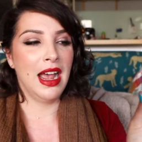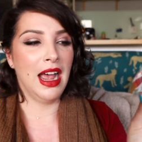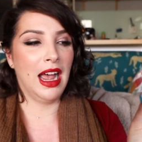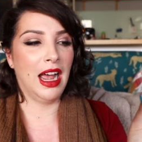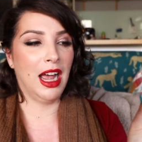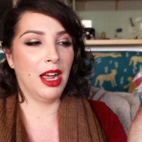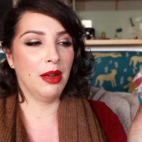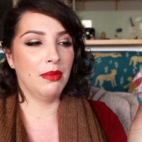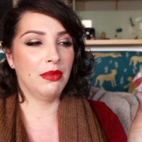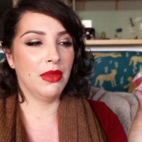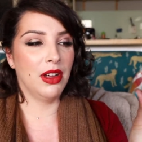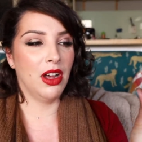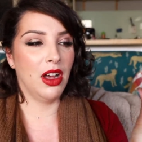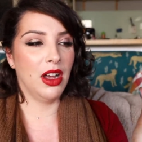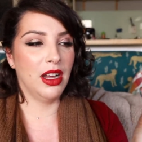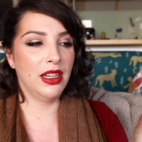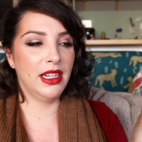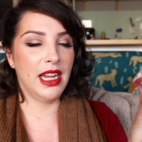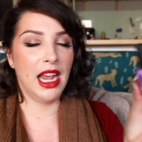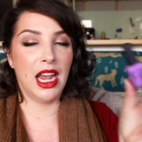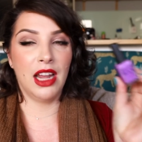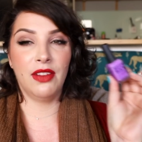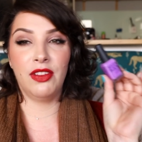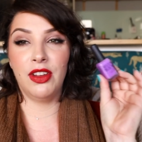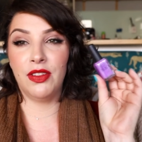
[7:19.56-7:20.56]

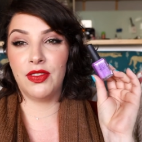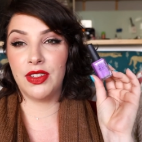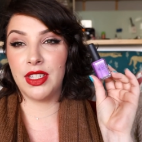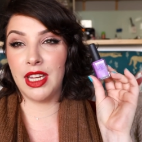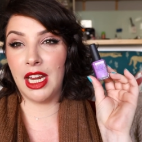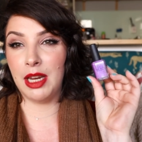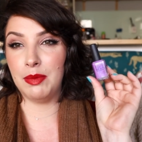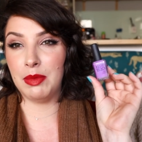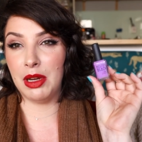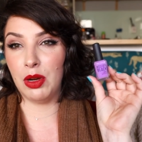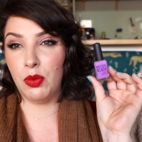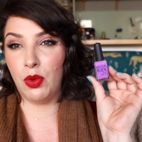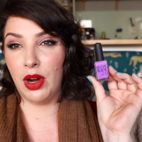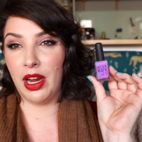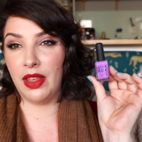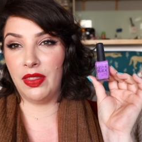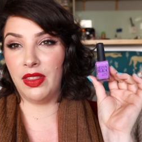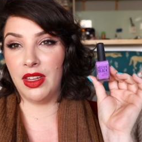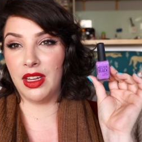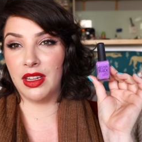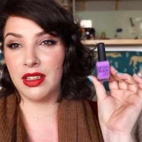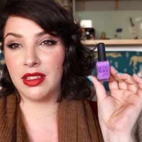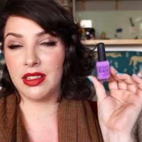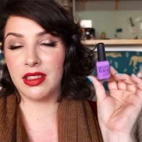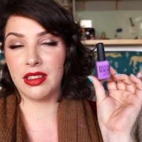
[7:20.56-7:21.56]
yeah, if you've seen me wear
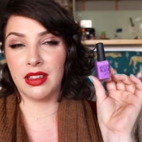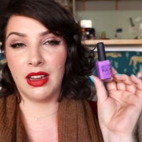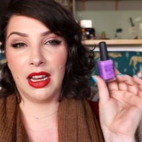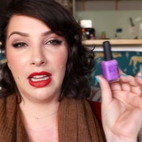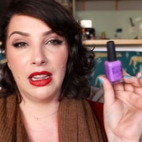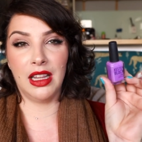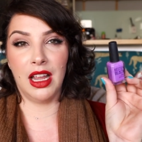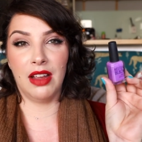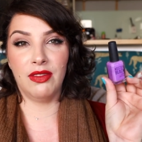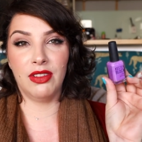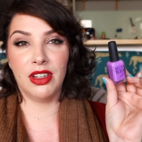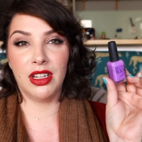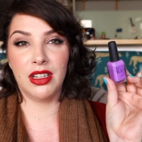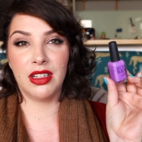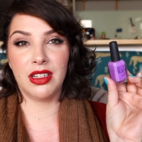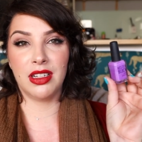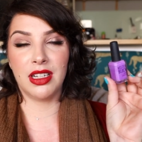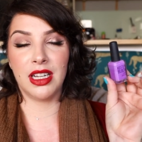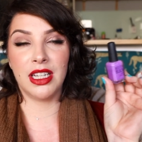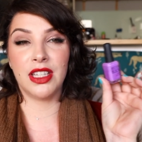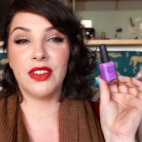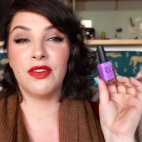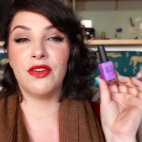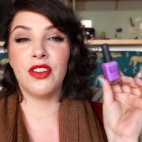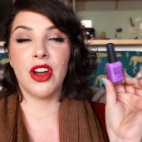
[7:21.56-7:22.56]
this, I love
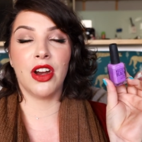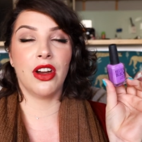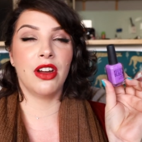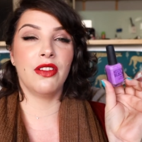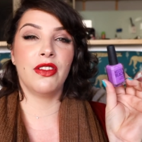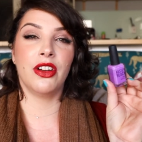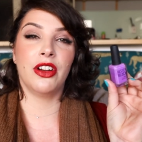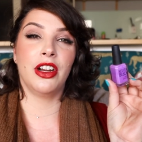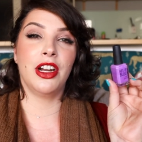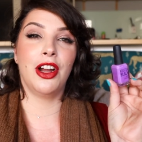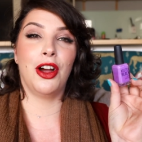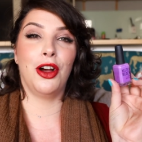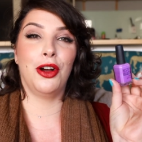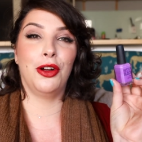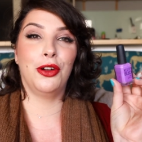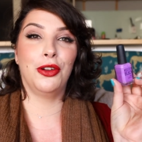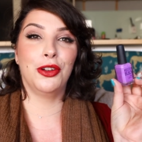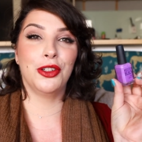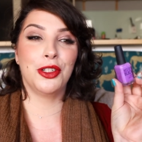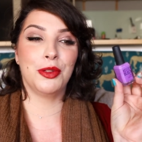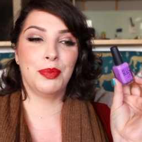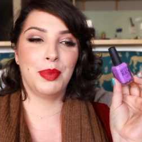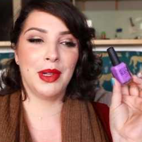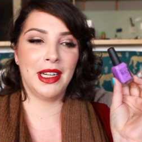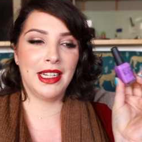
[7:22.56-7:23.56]
it. It's very, very
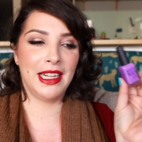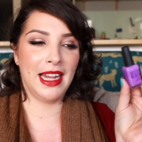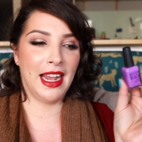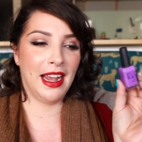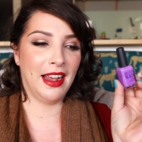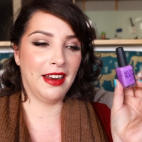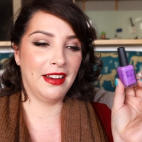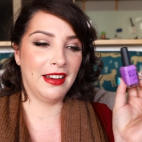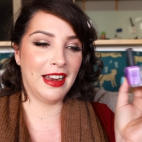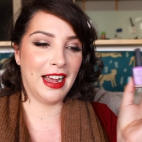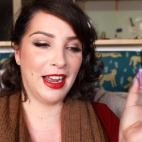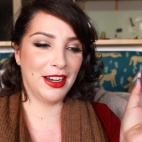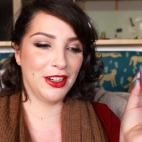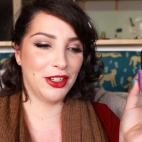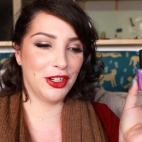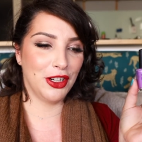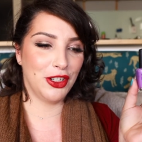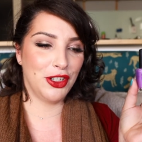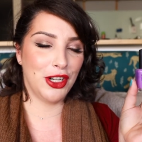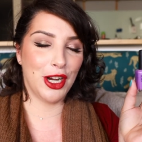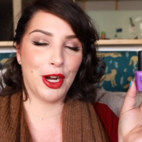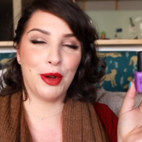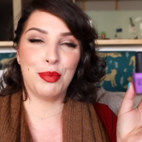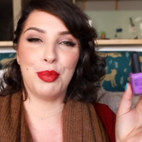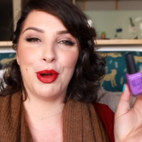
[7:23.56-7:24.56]
old, but again, under
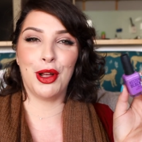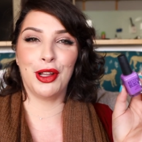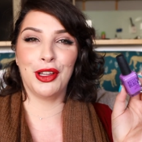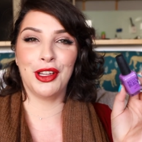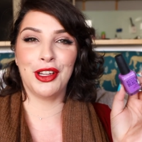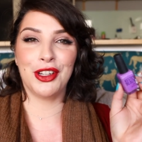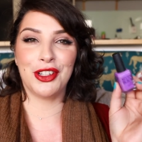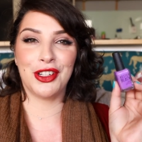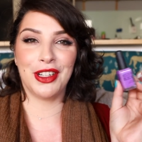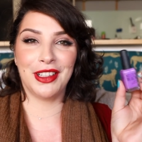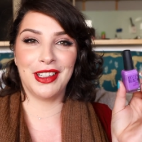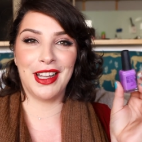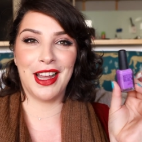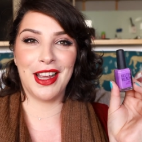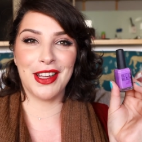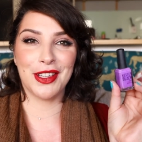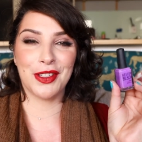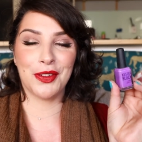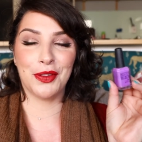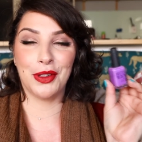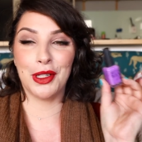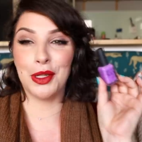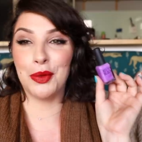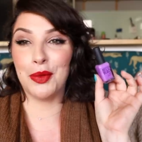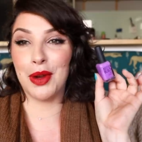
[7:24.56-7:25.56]
gel polish, it
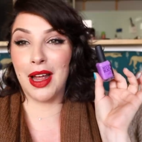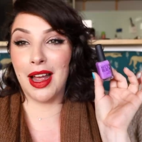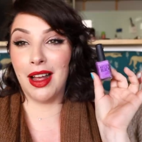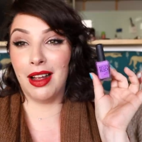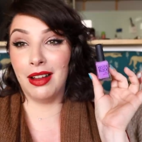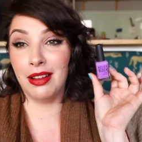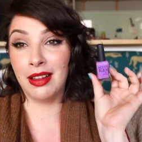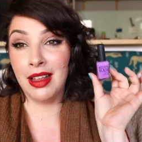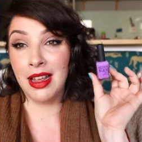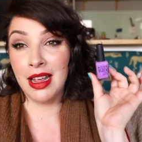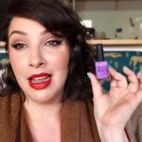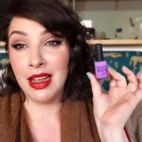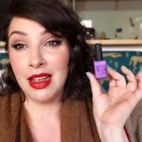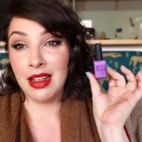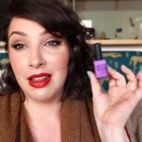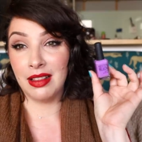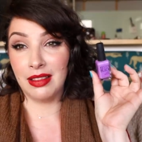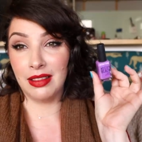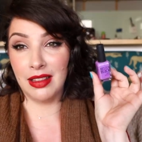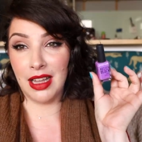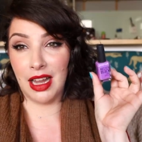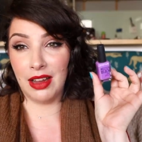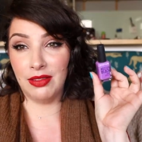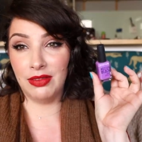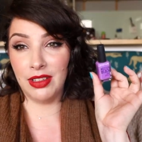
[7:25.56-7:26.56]
lasts really well.
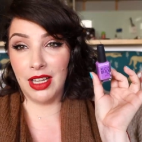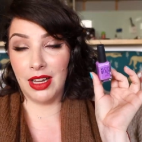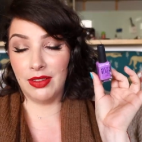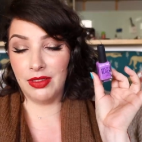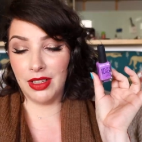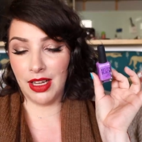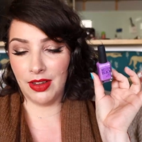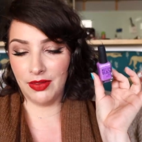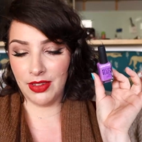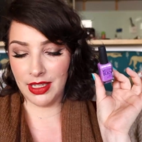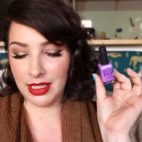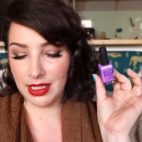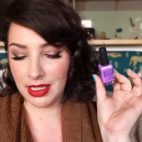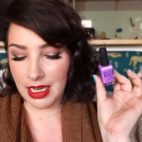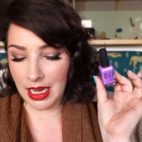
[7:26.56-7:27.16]
Love, love, love this